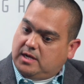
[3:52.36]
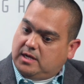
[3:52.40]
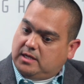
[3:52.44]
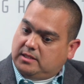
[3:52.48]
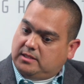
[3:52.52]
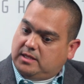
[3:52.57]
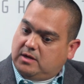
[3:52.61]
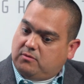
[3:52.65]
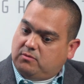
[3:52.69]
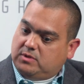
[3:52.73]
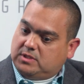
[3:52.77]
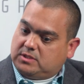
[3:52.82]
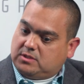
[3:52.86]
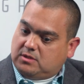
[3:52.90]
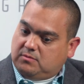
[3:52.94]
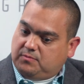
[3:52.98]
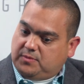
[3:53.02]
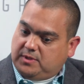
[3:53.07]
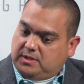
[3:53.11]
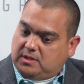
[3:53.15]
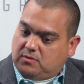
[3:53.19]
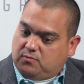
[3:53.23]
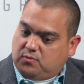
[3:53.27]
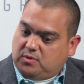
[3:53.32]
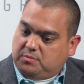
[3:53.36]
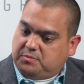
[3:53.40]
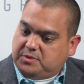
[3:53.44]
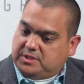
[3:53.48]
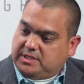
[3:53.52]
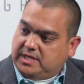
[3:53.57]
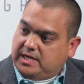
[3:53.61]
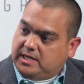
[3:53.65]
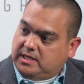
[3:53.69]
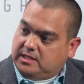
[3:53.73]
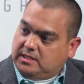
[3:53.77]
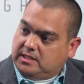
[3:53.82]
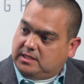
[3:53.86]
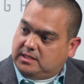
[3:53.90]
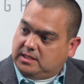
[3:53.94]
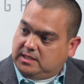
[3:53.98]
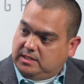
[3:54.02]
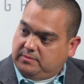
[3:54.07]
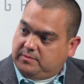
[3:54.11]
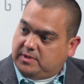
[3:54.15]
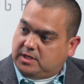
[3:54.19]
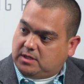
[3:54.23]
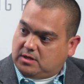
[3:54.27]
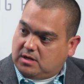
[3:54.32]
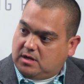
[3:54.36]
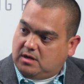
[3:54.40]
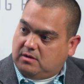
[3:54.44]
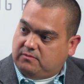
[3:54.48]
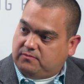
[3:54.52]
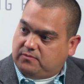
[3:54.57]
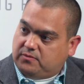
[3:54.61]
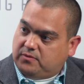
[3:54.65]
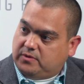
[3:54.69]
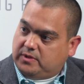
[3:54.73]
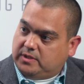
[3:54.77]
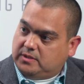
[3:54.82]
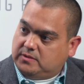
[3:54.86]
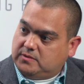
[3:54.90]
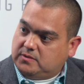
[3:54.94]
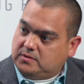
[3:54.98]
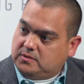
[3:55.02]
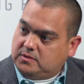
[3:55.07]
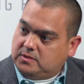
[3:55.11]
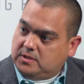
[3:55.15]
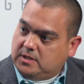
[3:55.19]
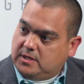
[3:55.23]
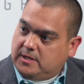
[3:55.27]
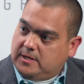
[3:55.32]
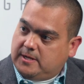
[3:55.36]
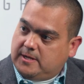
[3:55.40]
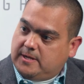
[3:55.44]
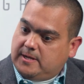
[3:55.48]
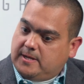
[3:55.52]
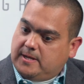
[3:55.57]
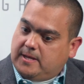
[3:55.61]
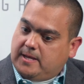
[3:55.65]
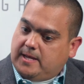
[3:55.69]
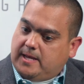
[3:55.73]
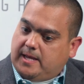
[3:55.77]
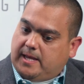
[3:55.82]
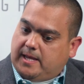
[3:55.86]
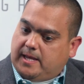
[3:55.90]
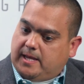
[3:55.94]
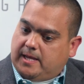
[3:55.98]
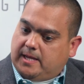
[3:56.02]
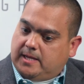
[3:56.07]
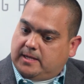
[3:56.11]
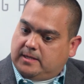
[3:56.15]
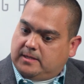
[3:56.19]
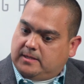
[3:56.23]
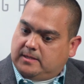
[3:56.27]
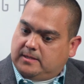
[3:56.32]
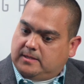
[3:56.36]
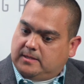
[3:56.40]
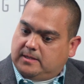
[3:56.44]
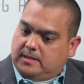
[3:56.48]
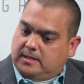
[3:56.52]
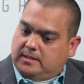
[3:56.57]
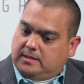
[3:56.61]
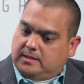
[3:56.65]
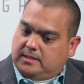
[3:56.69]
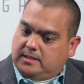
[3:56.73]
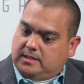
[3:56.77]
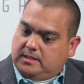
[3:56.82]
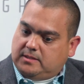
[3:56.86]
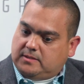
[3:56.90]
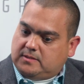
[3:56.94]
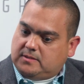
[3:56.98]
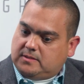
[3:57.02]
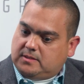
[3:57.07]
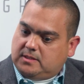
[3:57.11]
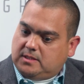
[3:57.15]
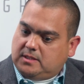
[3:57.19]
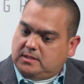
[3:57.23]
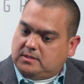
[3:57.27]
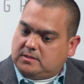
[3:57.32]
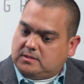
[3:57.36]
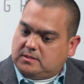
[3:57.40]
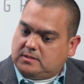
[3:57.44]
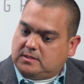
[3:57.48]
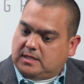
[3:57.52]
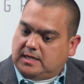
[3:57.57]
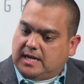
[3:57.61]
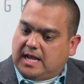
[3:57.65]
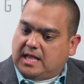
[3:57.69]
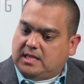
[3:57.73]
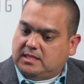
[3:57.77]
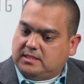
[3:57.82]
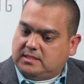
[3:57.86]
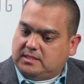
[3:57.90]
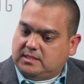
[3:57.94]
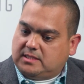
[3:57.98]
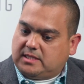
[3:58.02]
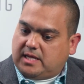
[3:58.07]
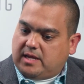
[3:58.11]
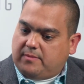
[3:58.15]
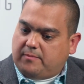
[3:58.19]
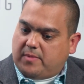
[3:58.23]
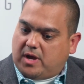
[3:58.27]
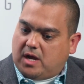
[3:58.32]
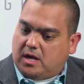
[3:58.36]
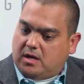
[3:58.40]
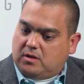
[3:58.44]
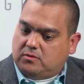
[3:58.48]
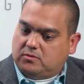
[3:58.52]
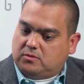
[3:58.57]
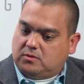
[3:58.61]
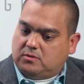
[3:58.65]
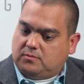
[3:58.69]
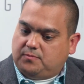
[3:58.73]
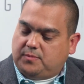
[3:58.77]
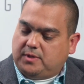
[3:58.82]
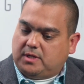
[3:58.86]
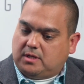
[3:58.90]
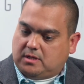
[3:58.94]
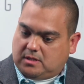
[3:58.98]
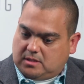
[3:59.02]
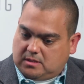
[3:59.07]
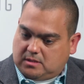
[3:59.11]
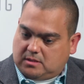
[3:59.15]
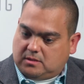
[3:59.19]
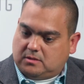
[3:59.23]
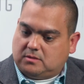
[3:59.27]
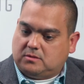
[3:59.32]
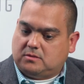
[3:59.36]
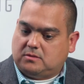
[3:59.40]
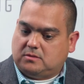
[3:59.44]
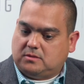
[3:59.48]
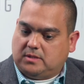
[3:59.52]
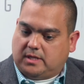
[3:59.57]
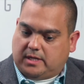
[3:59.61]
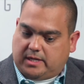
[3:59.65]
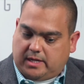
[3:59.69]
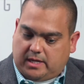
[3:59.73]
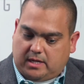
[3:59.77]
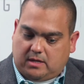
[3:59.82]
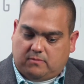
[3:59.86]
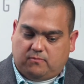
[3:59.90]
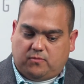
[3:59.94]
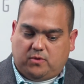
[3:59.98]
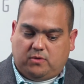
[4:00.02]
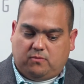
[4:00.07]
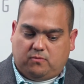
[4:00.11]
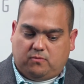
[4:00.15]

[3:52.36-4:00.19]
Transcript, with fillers: That was something that we presented at Lehman Conference. And these analyses came out because, again, we